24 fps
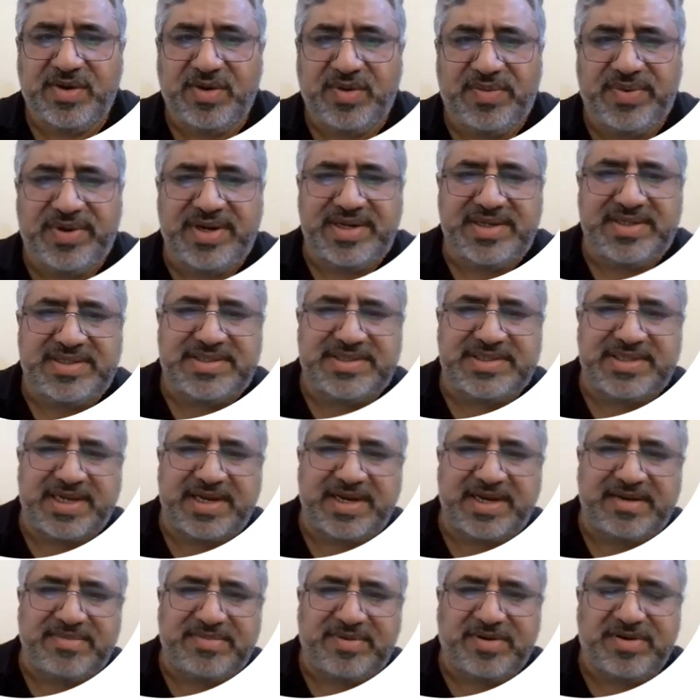Overall,
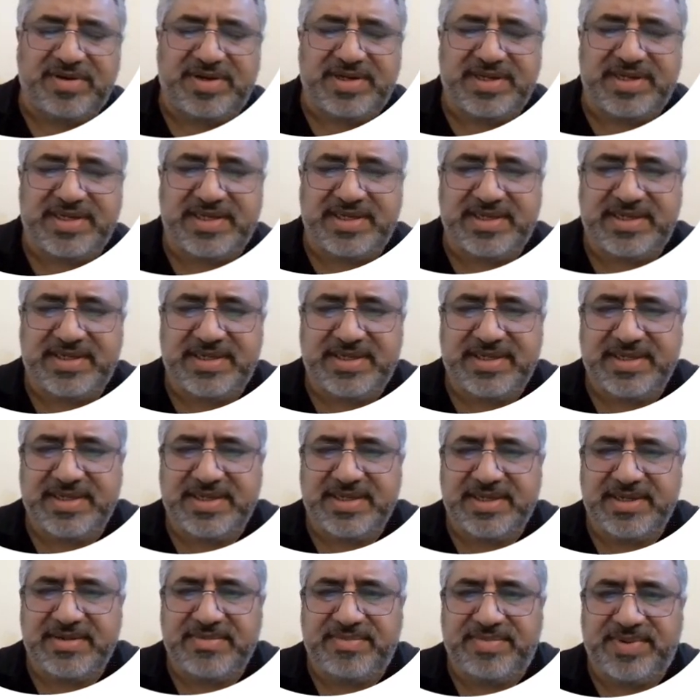channel modeling
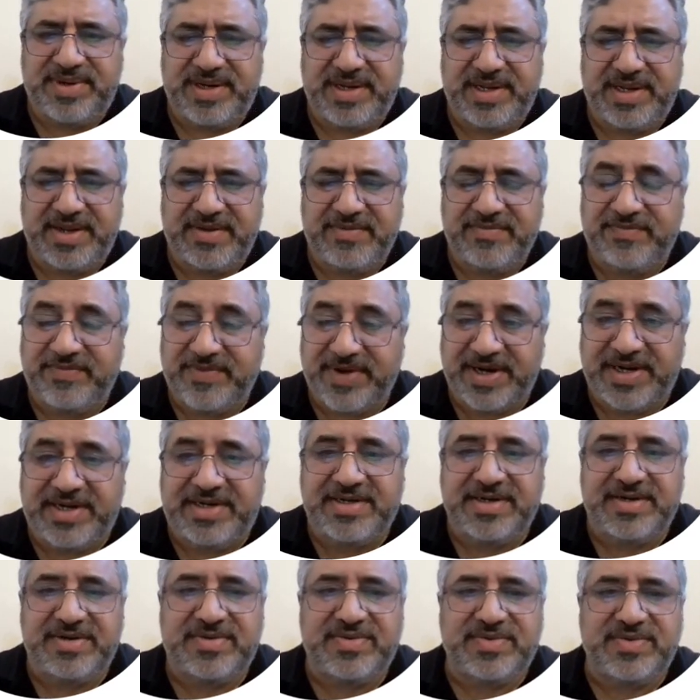play a
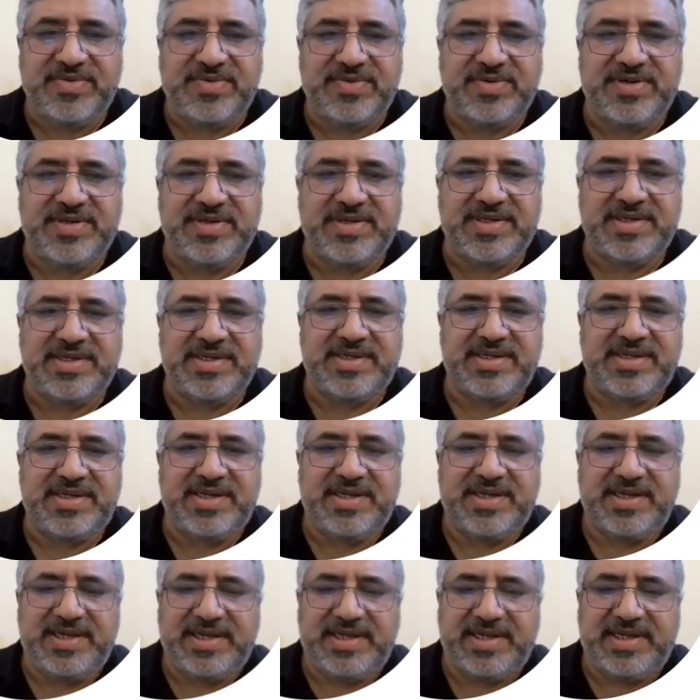vital role
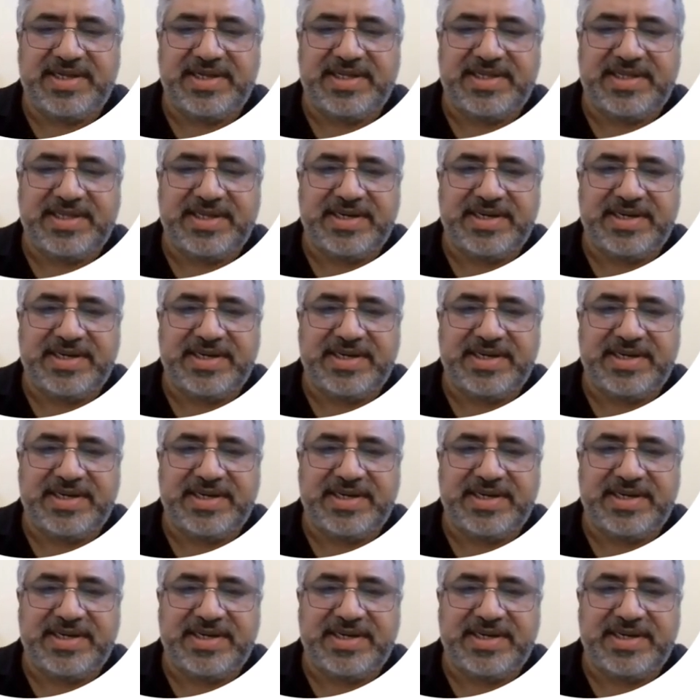in